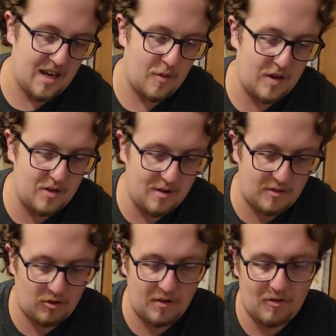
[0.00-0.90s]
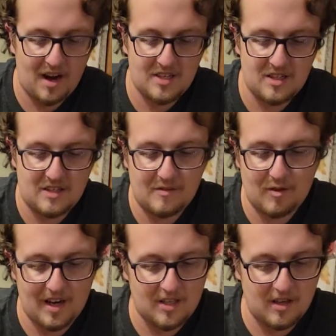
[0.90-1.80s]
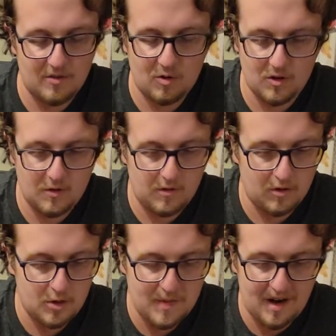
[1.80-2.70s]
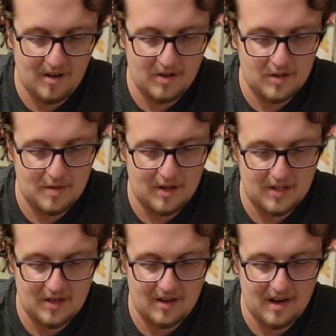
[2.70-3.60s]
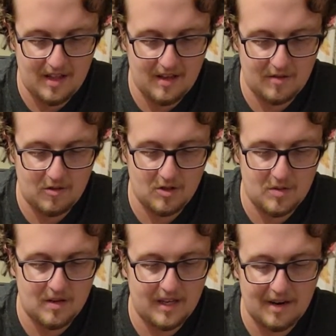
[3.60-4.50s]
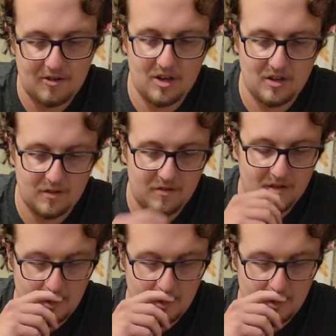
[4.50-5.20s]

We do have 3 Fractal. Fractal, of course, Foolish Burial is a monster. And then, of course, like every other,